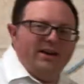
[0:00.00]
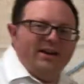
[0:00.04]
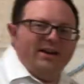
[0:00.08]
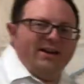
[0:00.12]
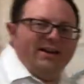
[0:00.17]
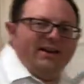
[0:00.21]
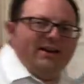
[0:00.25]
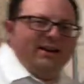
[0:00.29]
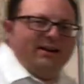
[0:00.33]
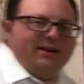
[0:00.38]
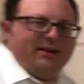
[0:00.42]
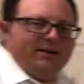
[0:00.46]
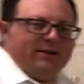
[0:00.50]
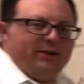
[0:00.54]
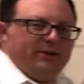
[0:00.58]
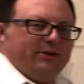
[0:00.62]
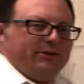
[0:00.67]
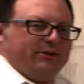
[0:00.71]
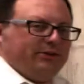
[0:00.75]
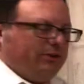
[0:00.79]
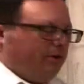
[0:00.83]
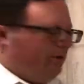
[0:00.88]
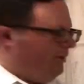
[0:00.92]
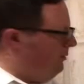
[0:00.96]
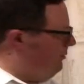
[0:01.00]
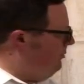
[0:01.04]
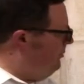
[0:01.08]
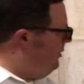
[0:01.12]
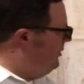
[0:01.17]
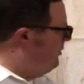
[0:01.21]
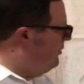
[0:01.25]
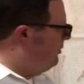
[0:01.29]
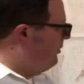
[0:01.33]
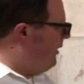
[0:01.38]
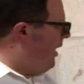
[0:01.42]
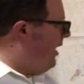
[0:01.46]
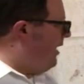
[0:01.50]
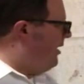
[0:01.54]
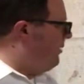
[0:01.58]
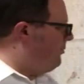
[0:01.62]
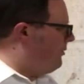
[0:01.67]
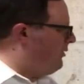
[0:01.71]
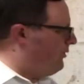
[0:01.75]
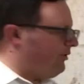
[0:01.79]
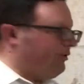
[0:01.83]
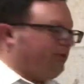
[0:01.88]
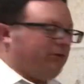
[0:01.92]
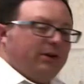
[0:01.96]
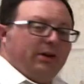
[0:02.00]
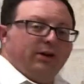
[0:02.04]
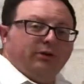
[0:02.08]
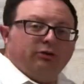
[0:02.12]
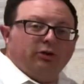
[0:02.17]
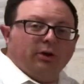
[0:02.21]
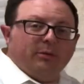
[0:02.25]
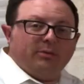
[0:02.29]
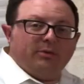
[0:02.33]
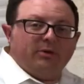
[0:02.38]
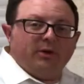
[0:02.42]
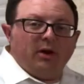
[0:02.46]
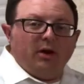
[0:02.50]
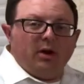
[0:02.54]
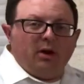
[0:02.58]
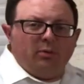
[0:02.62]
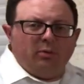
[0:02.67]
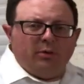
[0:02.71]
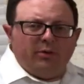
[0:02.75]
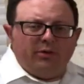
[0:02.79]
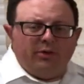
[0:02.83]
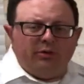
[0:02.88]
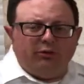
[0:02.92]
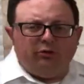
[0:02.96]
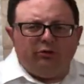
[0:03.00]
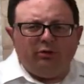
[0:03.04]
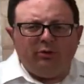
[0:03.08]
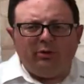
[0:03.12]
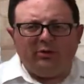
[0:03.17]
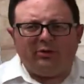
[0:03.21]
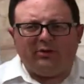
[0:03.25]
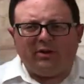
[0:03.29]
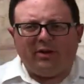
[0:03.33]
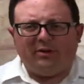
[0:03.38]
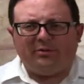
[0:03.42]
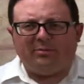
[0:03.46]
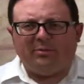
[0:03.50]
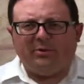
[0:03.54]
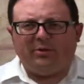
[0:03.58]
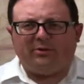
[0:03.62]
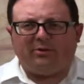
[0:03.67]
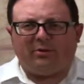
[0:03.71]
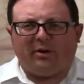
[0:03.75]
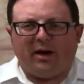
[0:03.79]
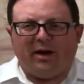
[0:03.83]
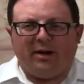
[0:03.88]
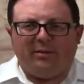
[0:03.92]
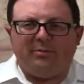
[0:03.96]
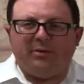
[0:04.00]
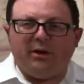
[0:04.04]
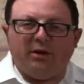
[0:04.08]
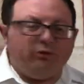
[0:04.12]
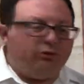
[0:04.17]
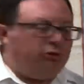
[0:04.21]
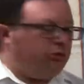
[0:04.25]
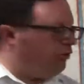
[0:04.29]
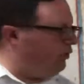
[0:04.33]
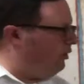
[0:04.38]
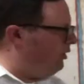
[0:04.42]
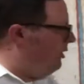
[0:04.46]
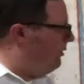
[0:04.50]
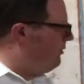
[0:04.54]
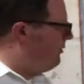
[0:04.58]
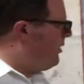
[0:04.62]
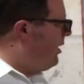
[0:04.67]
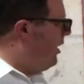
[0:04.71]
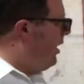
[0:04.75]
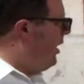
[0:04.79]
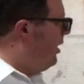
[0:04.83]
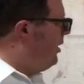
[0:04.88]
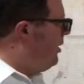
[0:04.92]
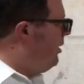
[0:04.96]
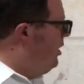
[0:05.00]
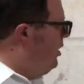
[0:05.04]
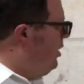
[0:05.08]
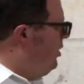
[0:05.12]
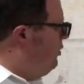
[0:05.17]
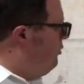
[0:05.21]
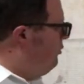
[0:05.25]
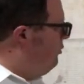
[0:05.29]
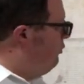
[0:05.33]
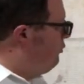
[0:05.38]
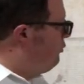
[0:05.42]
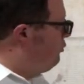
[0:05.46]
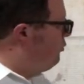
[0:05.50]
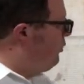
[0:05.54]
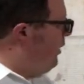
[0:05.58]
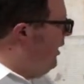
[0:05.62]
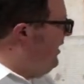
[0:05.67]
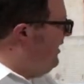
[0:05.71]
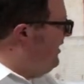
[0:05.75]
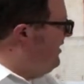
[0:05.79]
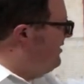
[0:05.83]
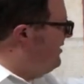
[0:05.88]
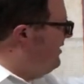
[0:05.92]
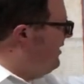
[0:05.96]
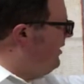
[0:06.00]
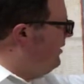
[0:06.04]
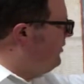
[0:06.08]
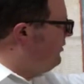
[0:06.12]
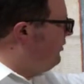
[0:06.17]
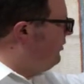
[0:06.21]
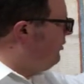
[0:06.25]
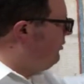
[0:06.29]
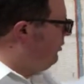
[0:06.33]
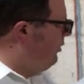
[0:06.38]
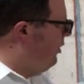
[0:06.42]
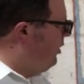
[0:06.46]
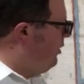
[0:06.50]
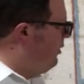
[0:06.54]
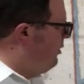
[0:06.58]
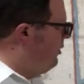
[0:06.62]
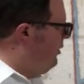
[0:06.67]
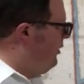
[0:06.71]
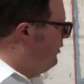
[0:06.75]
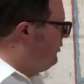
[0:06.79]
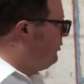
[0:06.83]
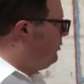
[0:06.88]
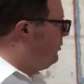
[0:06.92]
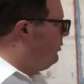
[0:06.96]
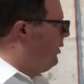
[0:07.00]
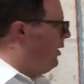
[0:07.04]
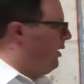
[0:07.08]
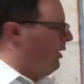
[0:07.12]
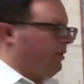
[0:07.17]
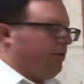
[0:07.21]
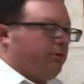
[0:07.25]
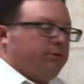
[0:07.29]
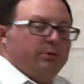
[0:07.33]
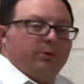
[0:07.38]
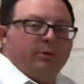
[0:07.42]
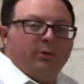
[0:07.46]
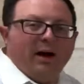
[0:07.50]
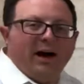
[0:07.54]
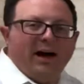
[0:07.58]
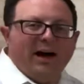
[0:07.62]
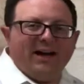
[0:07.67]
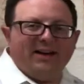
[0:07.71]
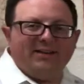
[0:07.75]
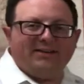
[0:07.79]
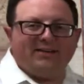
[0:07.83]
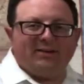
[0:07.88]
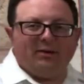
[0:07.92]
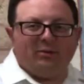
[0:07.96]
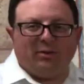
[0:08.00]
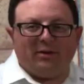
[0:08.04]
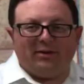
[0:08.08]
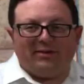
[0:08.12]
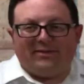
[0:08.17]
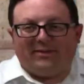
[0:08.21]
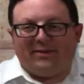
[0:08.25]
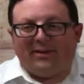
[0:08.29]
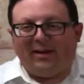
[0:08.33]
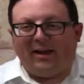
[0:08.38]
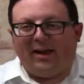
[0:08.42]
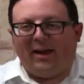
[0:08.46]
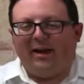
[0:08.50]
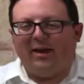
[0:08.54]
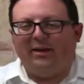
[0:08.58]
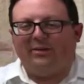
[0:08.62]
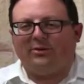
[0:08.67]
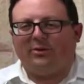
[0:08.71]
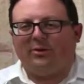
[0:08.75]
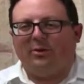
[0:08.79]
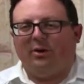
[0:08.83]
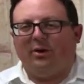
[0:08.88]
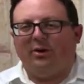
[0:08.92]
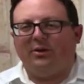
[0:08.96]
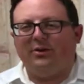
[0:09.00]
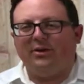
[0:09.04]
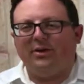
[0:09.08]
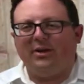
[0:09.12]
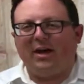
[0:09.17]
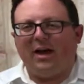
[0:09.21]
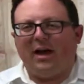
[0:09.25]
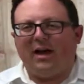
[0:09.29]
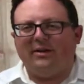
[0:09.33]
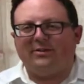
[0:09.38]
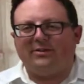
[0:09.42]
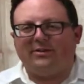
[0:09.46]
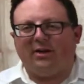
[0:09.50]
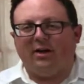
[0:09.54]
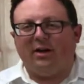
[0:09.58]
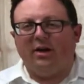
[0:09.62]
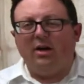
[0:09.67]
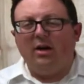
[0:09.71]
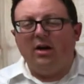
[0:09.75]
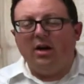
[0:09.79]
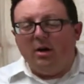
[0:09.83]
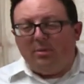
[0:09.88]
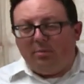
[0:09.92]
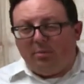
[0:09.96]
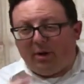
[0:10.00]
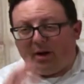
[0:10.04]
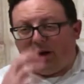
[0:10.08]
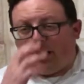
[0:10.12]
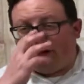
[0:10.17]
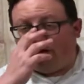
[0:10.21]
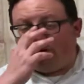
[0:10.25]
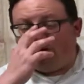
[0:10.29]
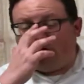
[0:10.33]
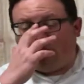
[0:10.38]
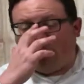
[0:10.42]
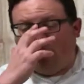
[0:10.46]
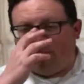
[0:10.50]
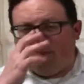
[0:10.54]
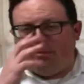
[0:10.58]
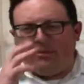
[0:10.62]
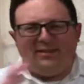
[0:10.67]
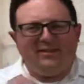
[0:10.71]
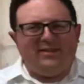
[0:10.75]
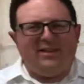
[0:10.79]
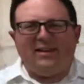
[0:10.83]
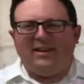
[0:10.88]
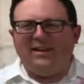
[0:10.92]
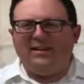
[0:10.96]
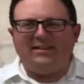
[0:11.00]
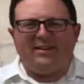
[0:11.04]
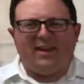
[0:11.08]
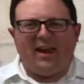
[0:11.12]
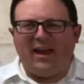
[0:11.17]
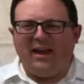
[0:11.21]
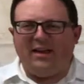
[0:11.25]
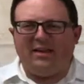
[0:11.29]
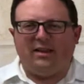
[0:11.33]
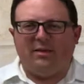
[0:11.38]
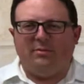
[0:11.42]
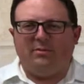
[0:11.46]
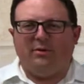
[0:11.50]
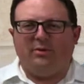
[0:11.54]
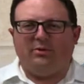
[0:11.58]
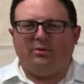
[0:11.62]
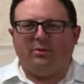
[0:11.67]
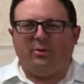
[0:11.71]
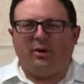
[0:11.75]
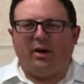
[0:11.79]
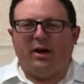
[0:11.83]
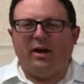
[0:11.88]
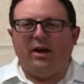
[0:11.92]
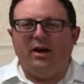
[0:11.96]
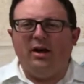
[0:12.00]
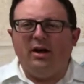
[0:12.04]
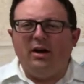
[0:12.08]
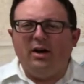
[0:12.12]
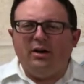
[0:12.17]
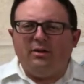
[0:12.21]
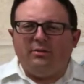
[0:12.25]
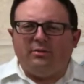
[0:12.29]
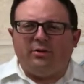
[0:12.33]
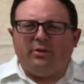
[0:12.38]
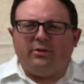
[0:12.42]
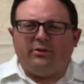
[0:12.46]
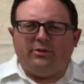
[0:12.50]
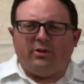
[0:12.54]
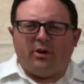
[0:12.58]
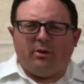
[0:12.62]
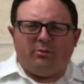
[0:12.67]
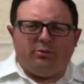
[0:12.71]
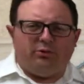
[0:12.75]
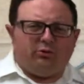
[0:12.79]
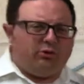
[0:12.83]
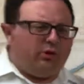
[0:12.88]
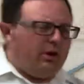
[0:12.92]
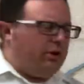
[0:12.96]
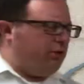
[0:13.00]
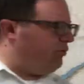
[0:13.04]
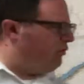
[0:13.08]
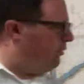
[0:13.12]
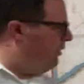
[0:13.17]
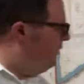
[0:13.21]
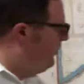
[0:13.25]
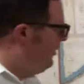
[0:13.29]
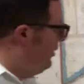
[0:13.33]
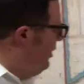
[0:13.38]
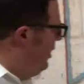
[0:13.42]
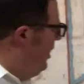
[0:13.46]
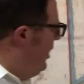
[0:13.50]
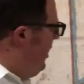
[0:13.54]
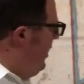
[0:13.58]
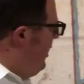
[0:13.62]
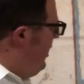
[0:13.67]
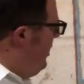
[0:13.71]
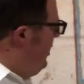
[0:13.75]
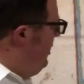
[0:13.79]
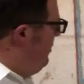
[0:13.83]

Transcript: Here is Mitzrayim, this is Egypt. When the Jews left Mitzrayim, they should have gone straight into Eretz Yisrael this way, through Aza, what today is called Gaza. But Hashem didn't take them this way. For some strange reason, he